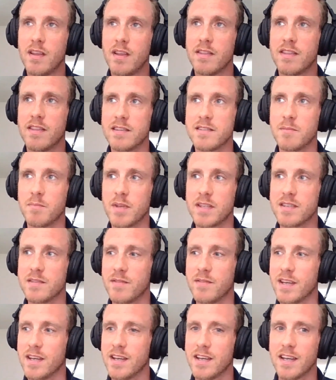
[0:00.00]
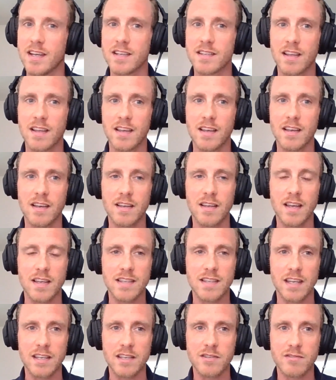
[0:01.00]
There's a bit of a
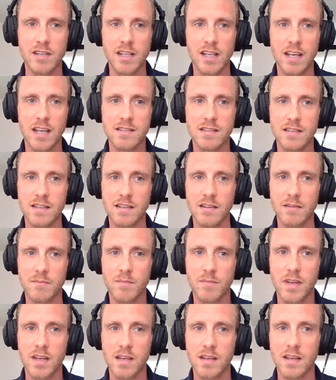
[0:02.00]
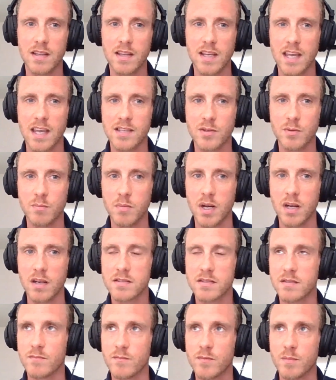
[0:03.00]
salutary lesson in a case called
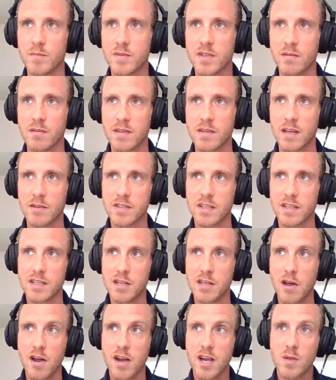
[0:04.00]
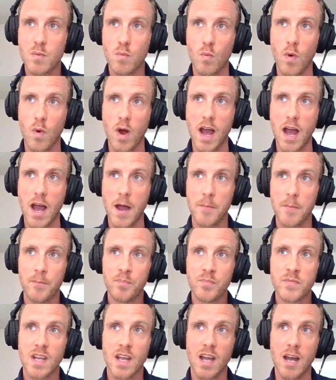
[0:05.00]
Myerson from 2009, where
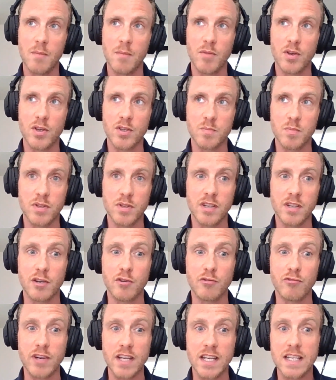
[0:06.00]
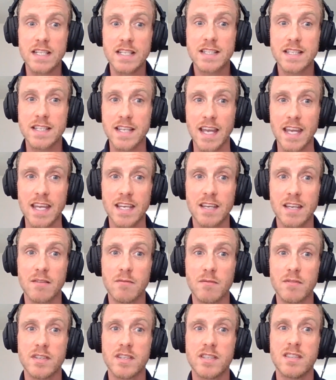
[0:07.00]
the husband agreed to take
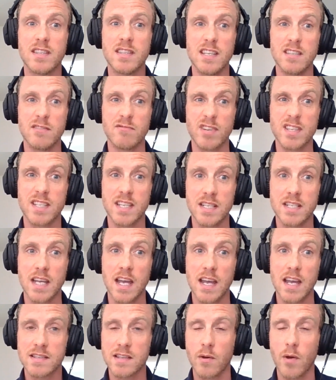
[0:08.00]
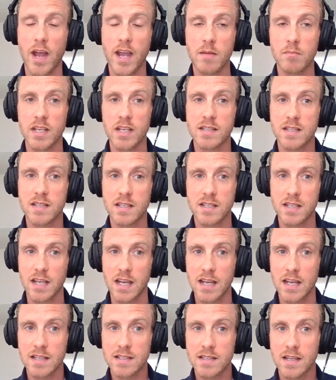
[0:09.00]
these risky shares, so AIM-listed
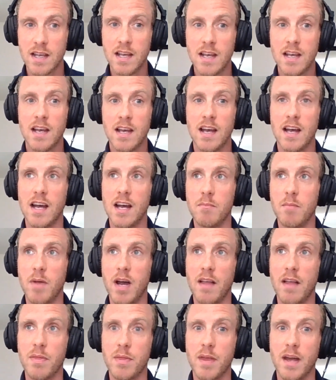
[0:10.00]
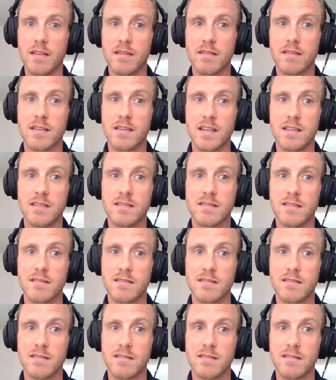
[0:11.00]
shares, and then the